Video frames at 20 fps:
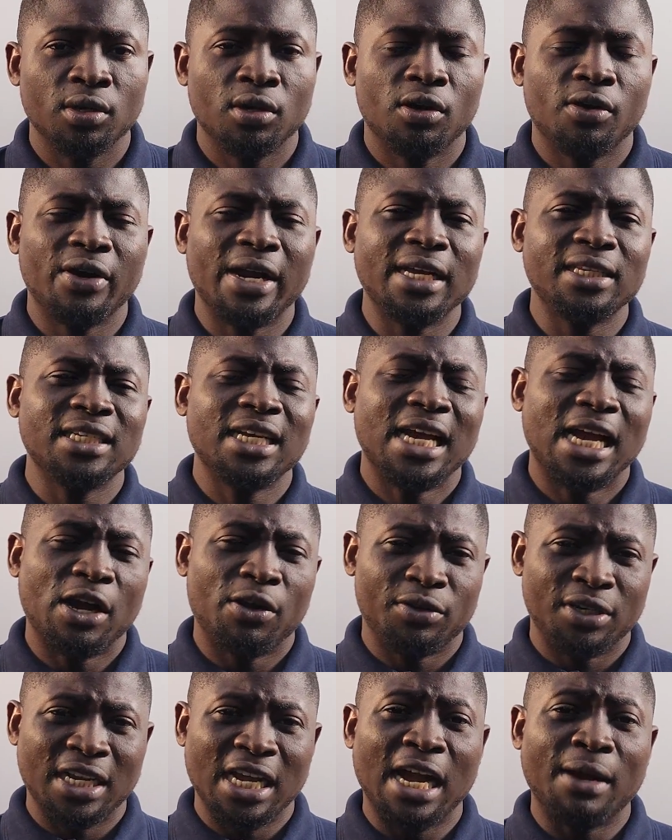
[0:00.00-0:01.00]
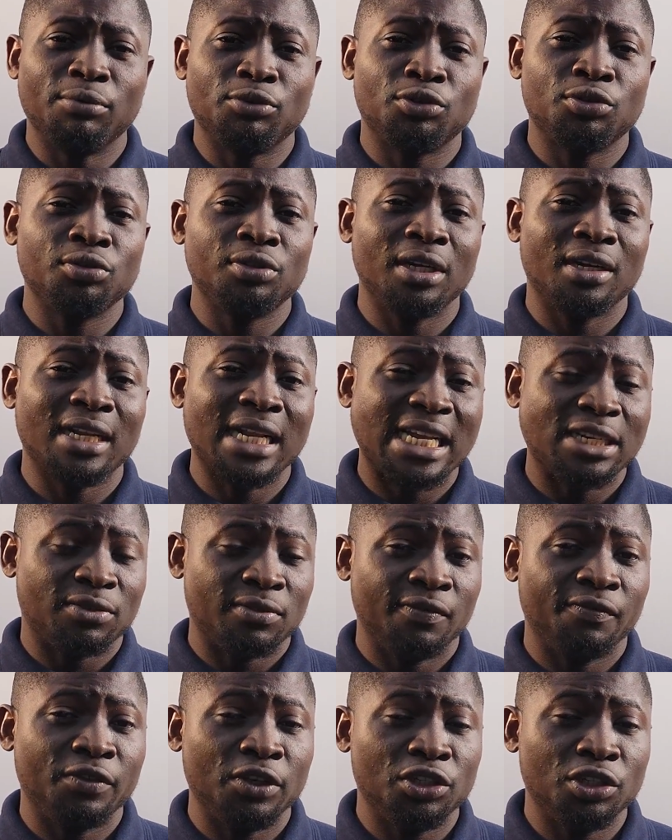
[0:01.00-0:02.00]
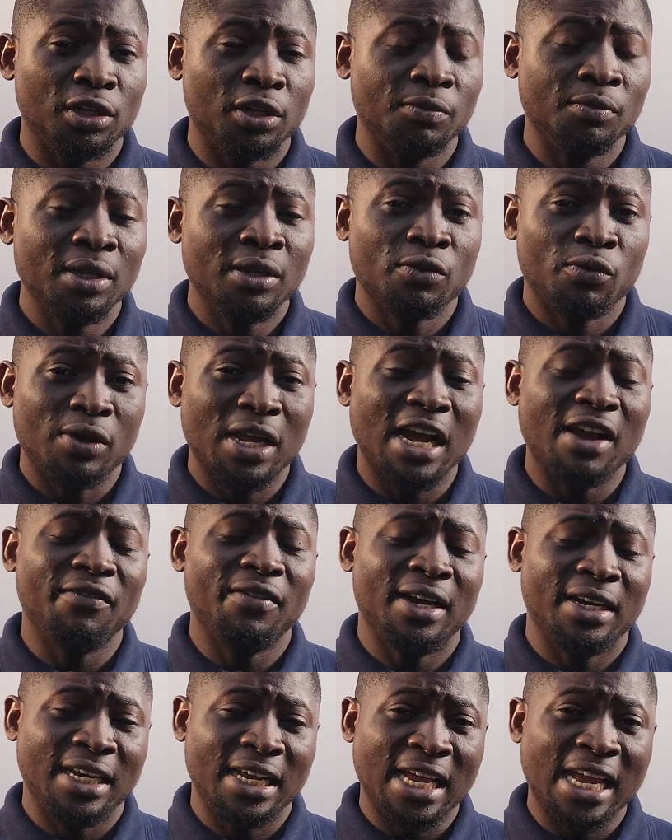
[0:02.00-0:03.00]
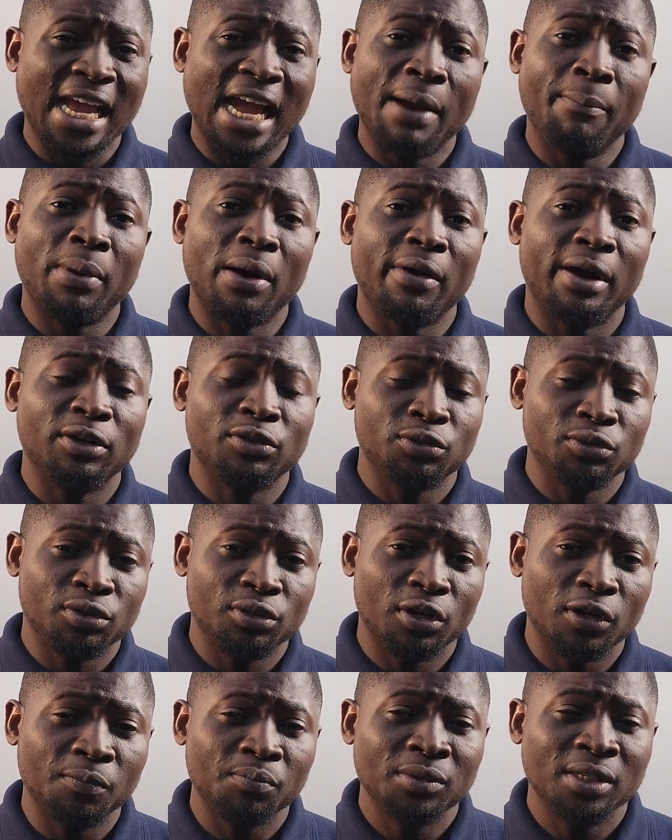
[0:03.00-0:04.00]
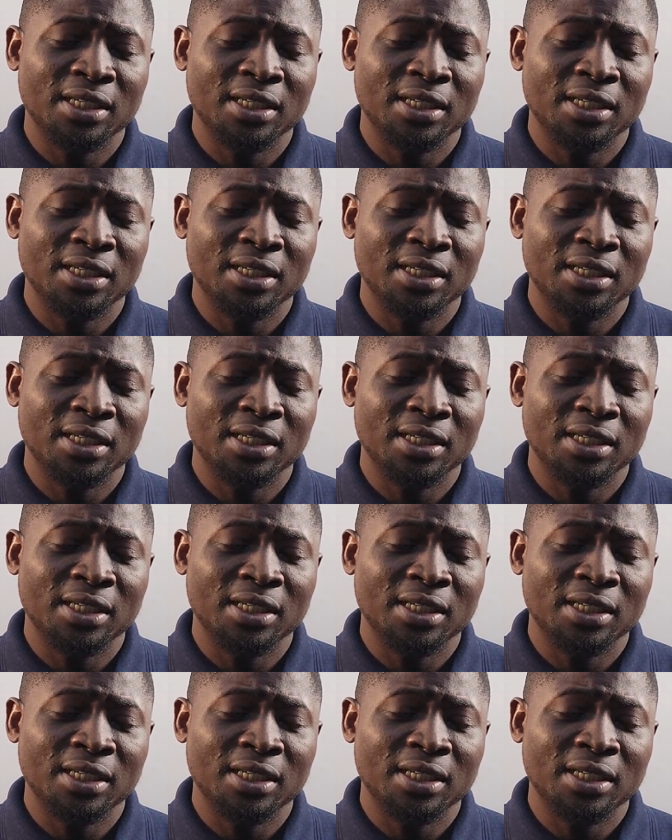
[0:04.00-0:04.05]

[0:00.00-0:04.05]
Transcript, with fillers: all right and on the app through the classroom feature we have an ai power tutor